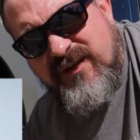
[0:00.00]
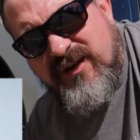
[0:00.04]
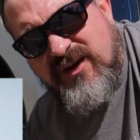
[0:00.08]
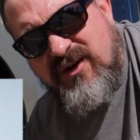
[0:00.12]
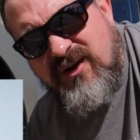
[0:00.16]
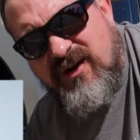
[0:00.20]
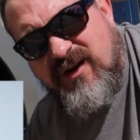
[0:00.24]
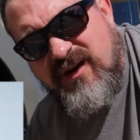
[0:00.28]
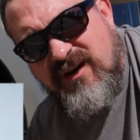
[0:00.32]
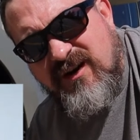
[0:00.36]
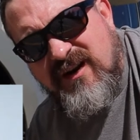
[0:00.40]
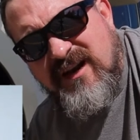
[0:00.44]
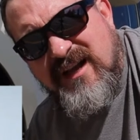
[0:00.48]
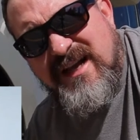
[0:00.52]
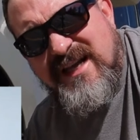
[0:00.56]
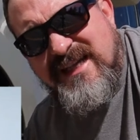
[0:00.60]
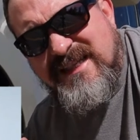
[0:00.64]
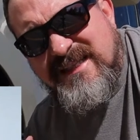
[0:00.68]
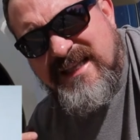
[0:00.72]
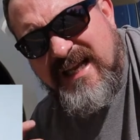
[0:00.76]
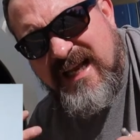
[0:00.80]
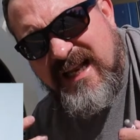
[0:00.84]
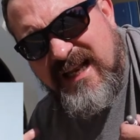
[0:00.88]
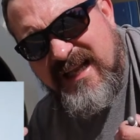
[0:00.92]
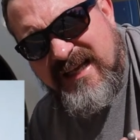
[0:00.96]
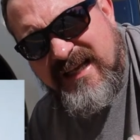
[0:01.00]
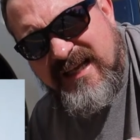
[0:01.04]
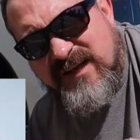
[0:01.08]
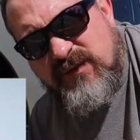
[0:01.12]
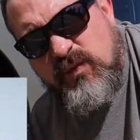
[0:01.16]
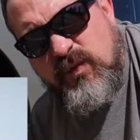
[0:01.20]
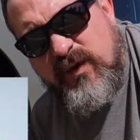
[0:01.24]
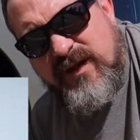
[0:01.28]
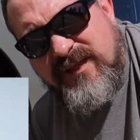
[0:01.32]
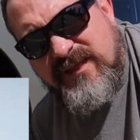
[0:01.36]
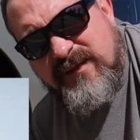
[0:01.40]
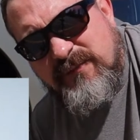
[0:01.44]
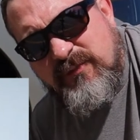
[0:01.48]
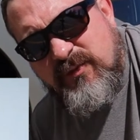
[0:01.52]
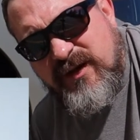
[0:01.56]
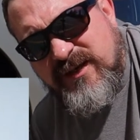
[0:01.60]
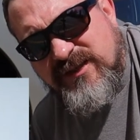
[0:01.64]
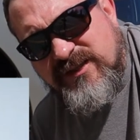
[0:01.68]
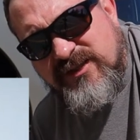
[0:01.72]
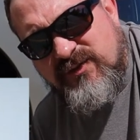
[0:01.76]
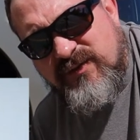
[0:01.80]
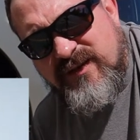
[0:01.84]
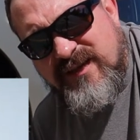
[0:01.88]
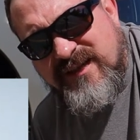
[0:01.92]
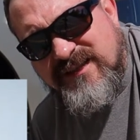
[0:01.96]
in the car, telling it what the
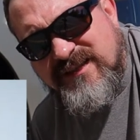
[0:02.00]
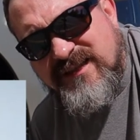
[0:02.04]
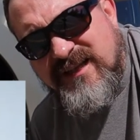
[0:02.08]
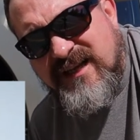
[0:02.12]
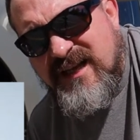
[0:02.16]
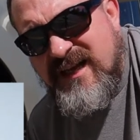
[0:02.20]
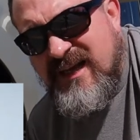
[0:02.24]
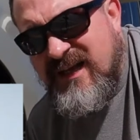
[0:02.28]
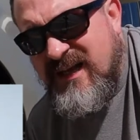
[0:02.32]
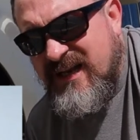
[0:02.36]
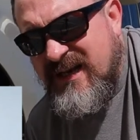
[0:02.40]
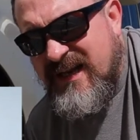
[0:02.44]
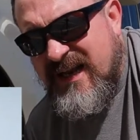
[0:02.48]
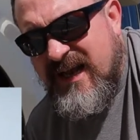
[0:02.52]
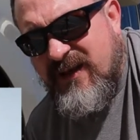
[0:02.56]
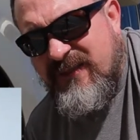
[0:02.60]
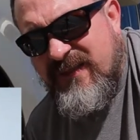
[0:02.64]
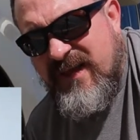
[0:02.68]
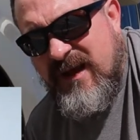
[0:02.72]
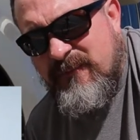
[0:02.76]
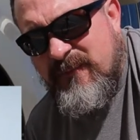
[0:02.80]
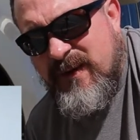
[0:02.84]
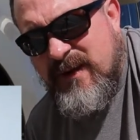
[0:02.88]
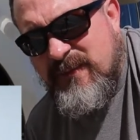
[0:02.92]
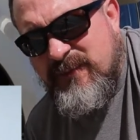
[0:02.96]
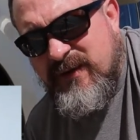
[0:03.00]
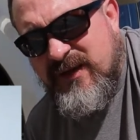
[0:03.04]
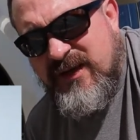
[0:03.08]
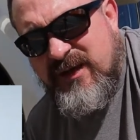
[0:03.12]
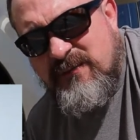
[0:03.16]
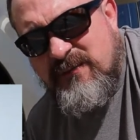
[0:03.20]
pressure is. Now that might be